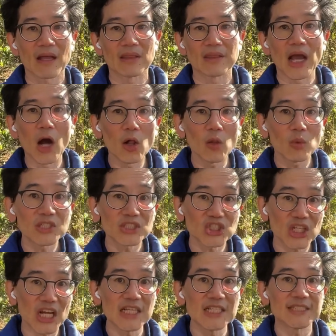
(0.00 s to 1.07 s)
They're always
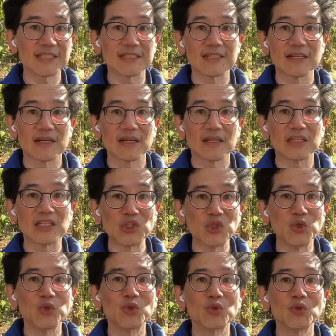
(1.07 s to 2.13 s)
chasing the
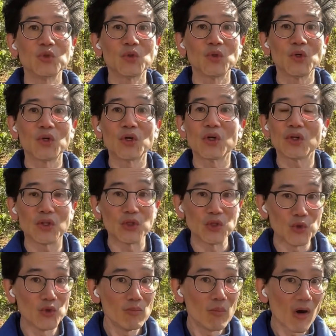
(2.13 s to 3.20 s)
new
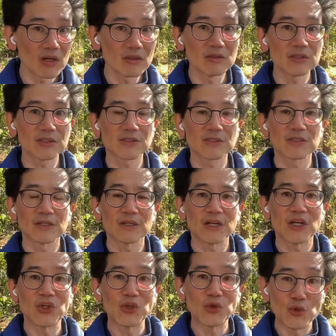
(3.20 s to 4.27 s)
models,
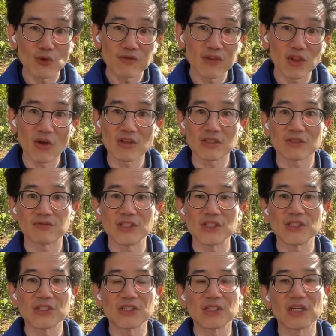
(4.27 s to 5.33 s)
new
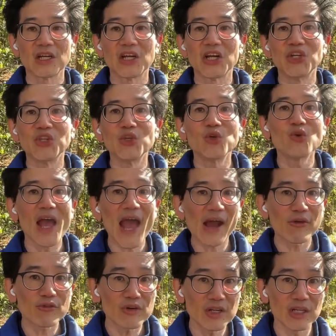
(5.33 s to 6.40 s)
philosophies, new
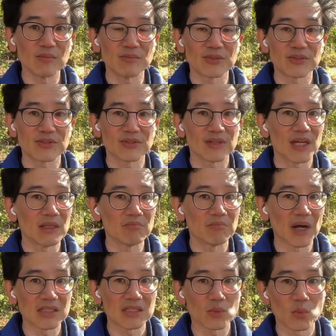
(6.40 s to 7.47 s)
acronyms and
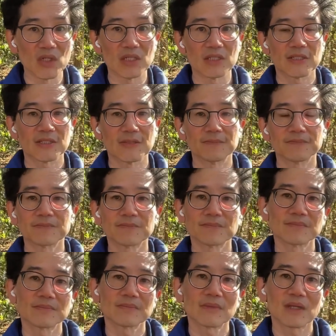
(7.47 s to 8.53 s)
buzzwords.
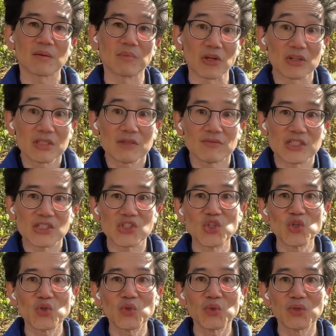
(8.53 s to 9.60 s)
Because if it's
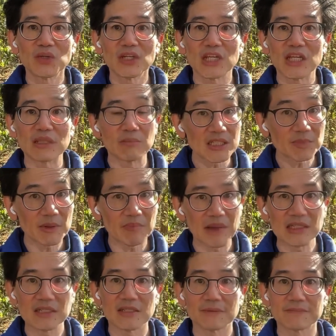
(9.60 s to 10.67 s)
new, it must be
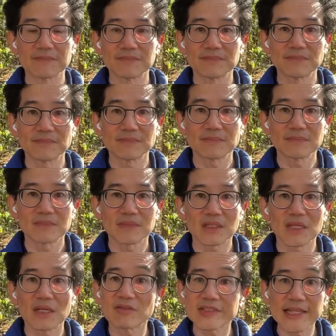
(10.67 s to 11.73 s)
better.
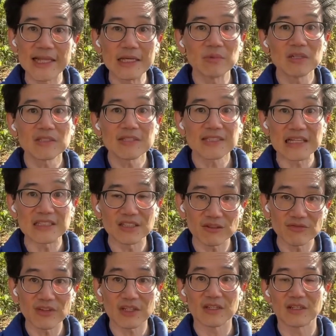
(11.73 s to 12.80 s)
If it's labeled
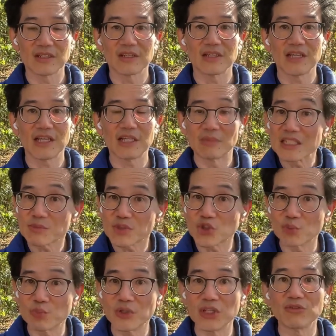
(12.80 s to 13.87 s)
scientific, it must be
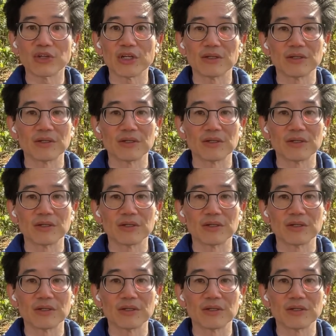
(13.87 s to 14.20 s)
superior.